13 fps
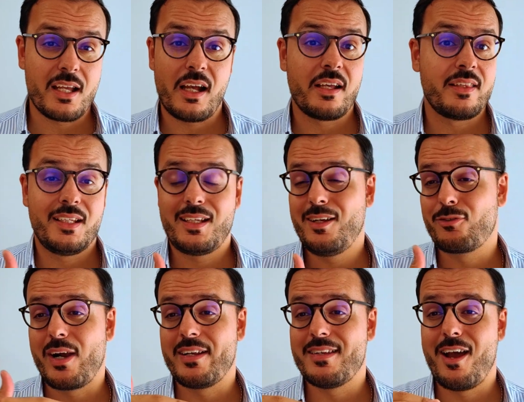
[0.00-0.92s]
I
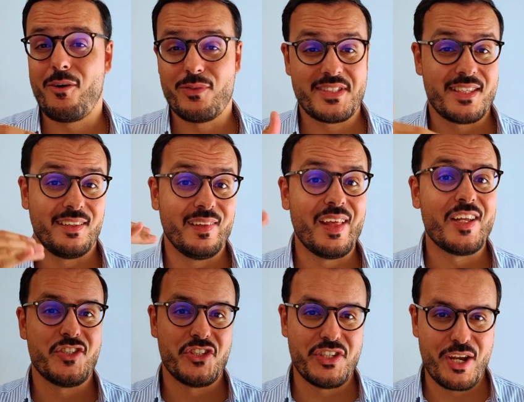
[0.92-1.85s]
think right now it's a
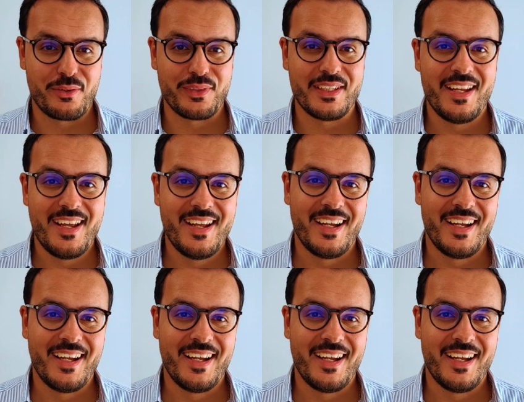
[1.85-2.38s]
legendary